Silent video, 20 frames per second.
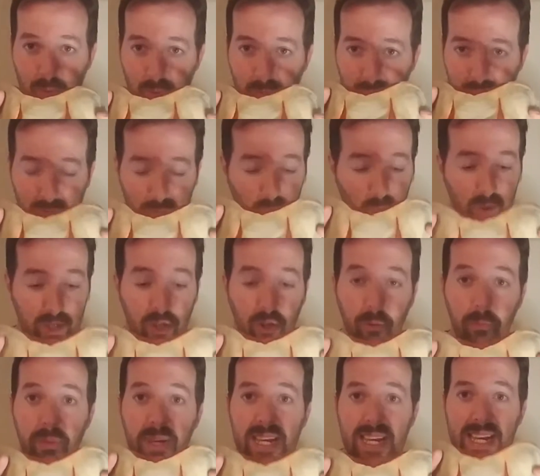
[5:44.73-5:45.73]

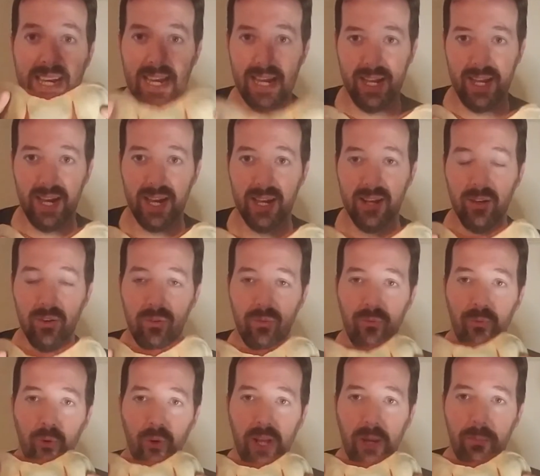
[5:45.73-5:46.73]
will be getting. It is
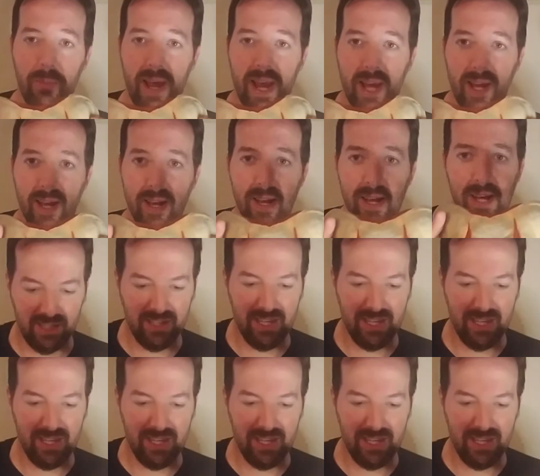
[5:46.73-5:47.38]
fully painted.